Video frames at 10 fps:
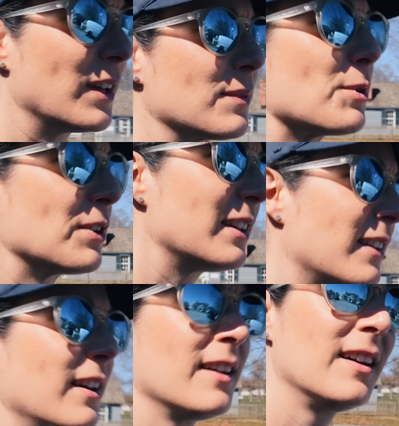West
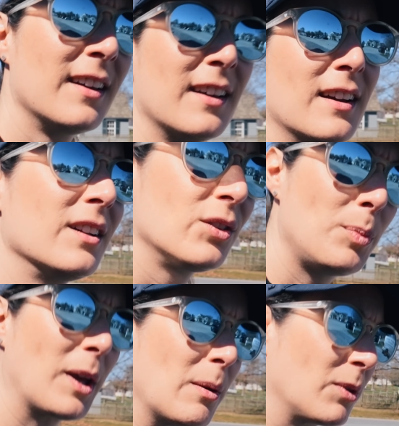Marine to
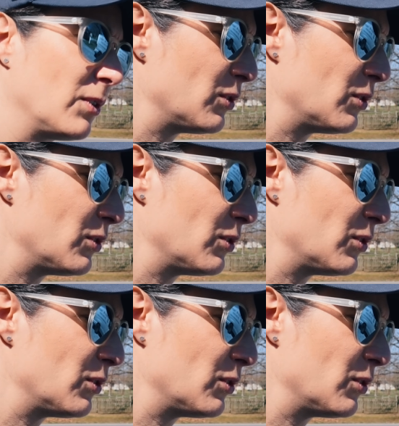pick up those